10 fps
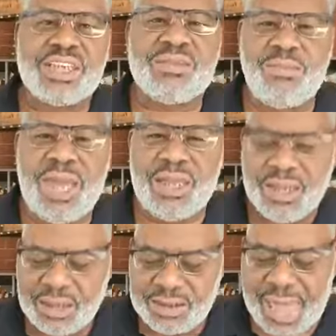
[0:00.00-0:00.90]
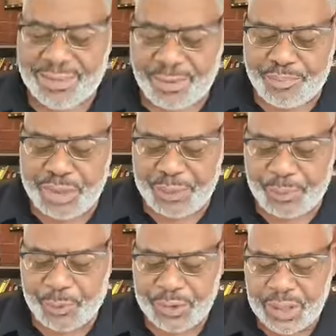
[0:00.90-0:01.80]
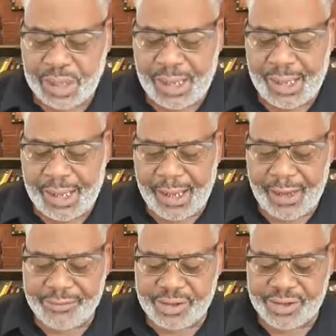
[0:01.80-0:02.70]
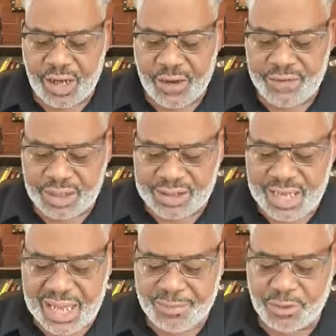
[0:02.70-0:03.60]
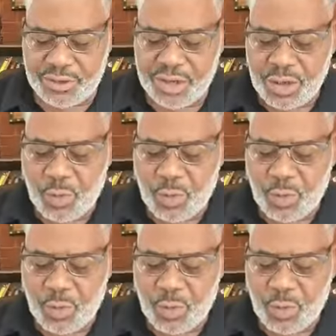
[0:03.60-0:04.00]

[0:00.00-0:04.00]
meant that the people the serving the tables